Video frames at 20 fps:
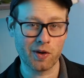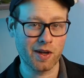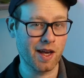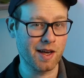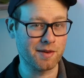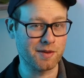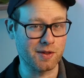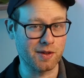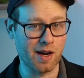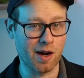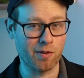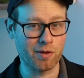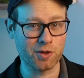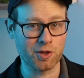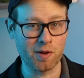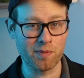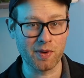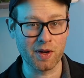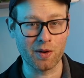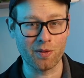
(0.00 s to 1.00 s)
Okay, so now we're
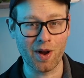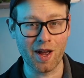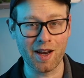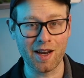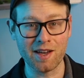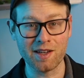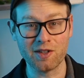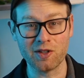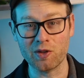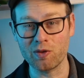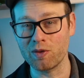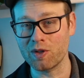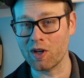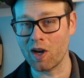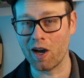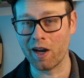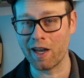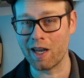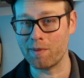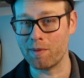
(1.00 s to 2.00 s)
jumping right into
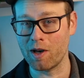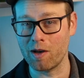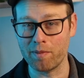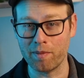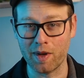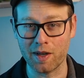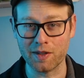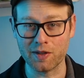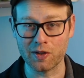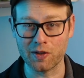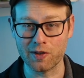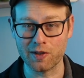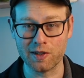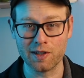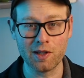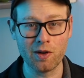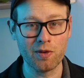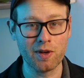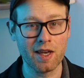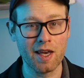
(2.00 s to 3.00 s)
talking about muscles
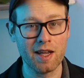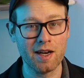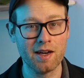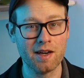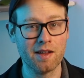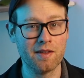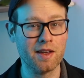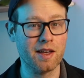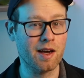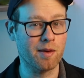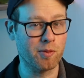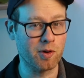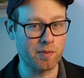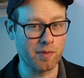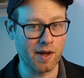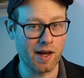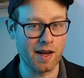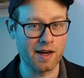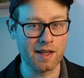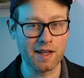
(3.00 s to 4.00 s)
located in the upper
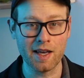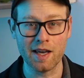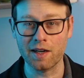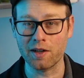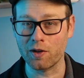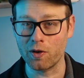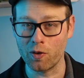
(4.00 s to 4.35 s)
body and